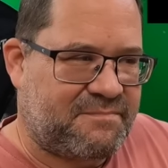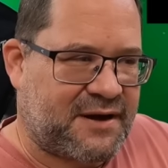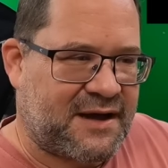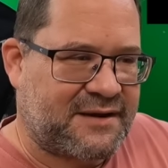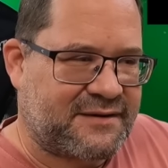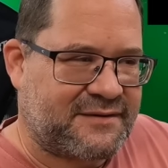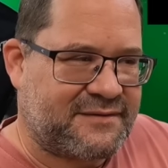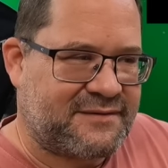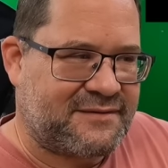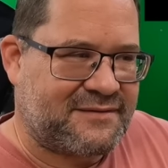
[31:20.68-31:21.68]
But,
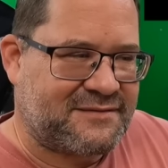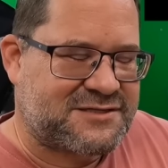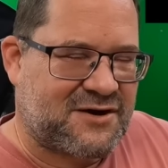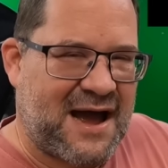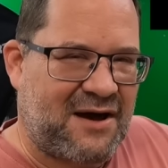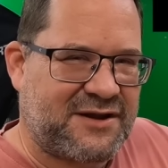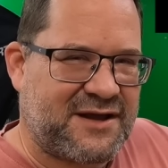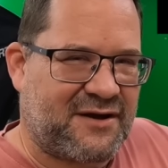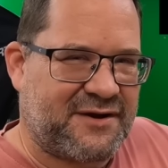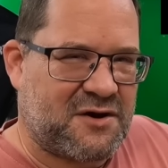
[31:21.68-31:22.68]
so how do
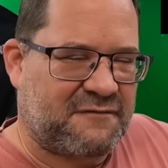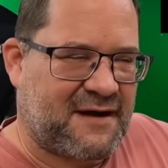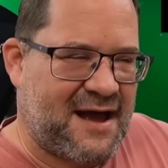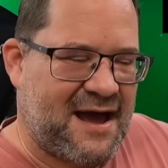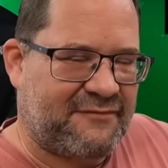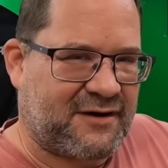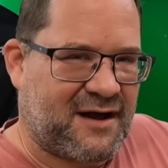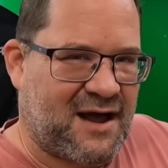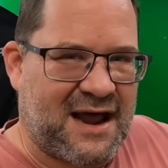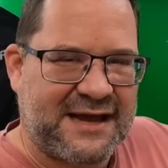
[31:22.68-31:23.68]
y'all know if I have or
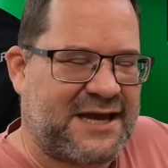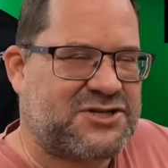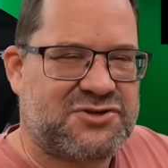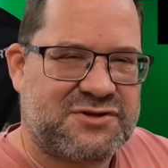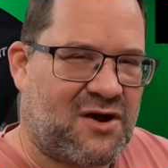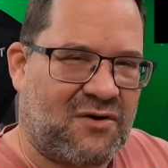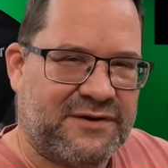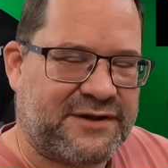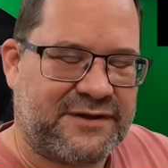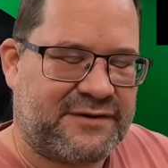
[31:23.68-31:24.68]
not? I guess you
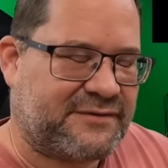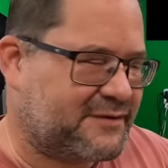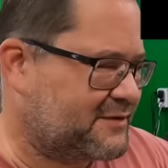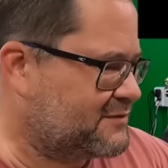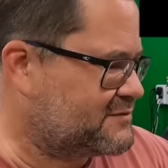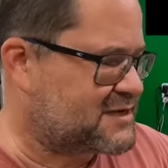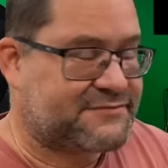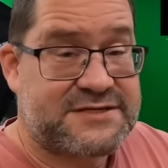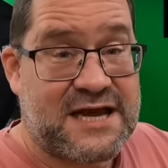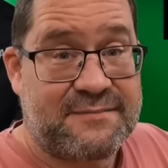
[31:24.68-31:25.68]
don't, do you? Just
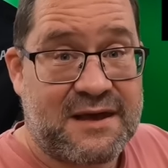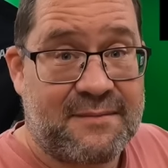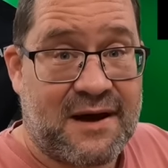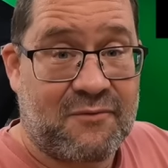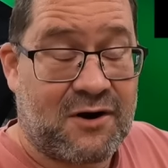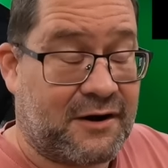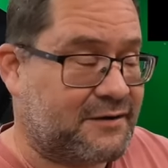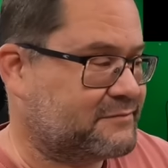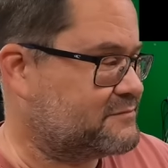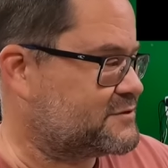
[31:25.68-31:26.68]
have to take me at my word.